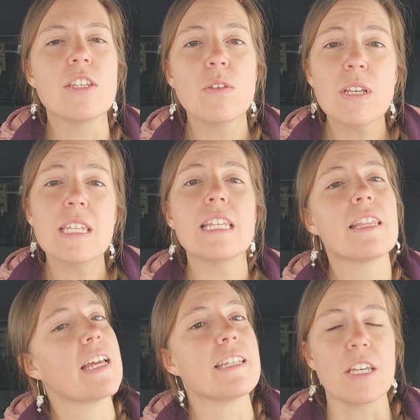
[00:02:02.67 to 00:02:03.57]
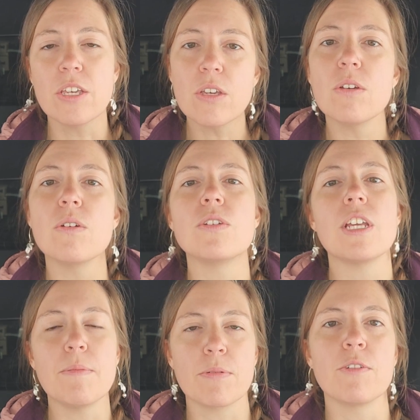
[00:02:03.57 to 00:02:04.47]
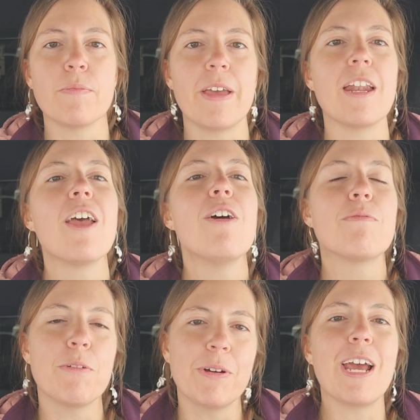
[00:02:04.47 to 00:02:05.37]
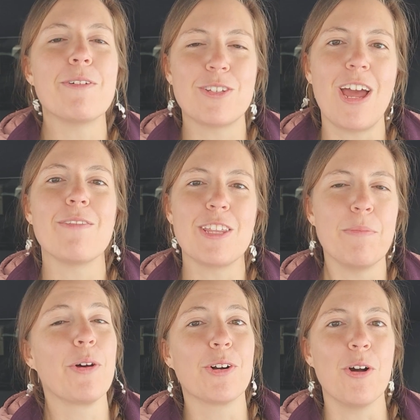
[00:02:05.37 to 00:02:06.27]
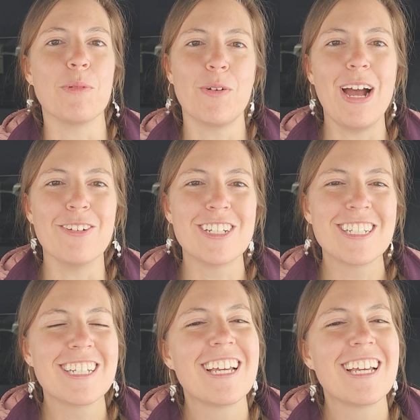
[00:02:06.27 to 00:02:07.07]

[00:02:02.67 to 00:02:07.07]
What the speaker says: So you can see that that's a huge improvement from when I was driving the motorhome around.